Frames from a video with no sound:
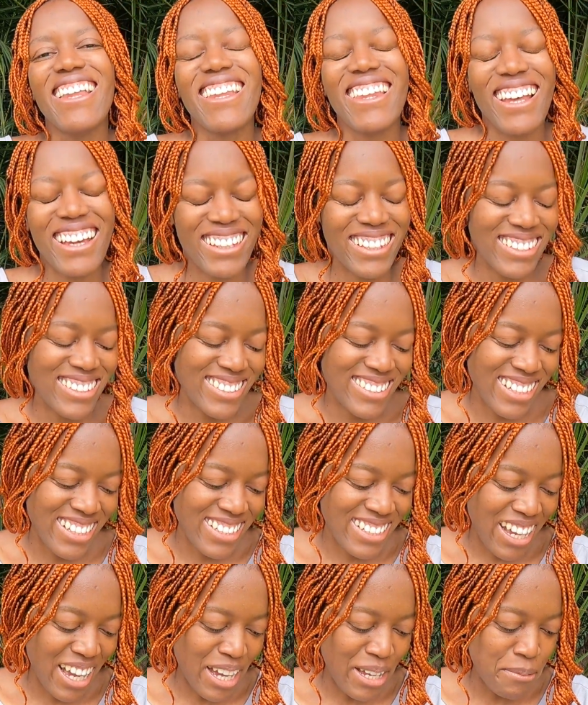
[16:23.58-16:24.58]
Like I
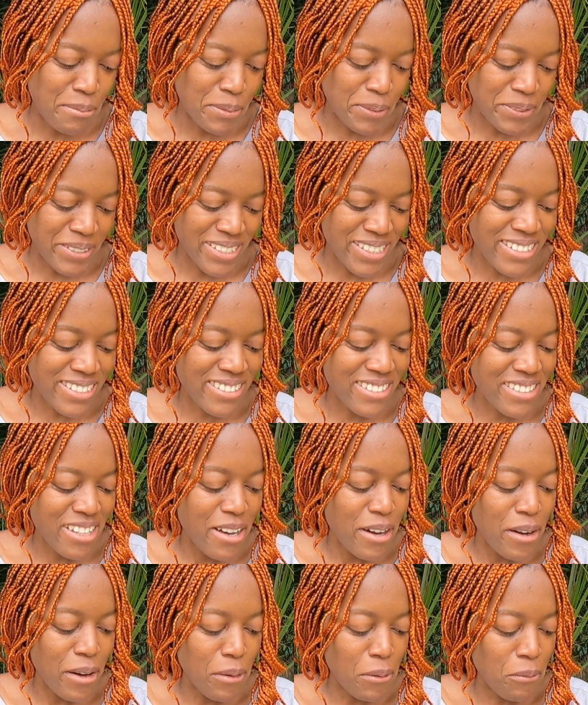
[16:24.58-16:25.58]
said, I bought it
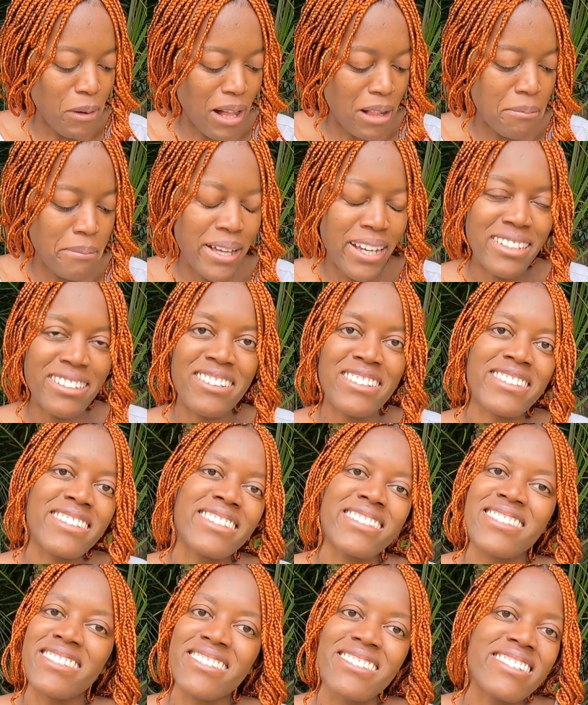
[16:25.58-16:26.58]
a while back, not
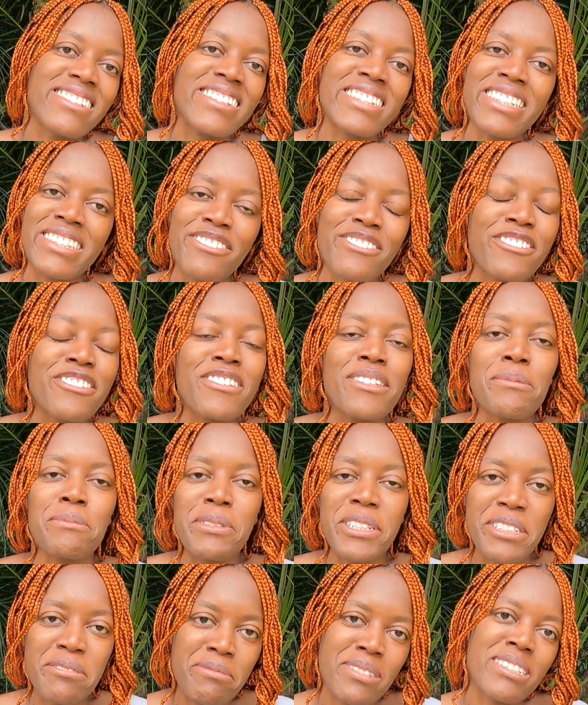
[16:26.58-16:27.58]
necessarily for the
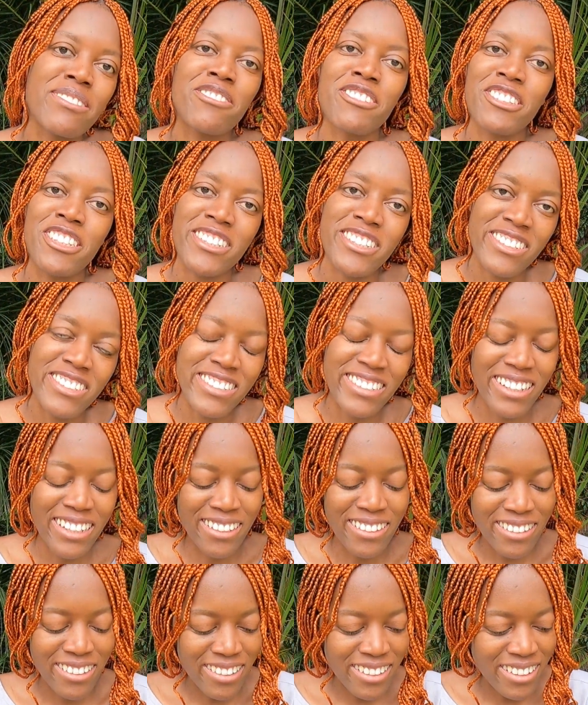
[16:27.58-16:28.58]
bread but for the
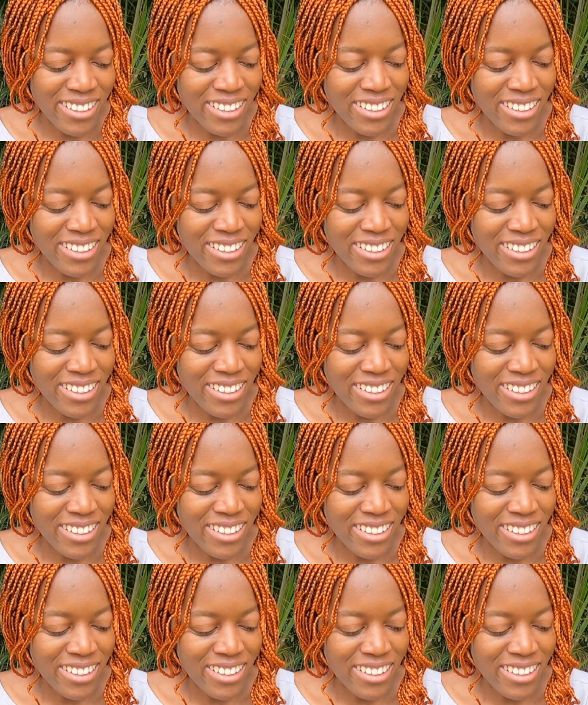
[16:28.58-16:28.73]
container.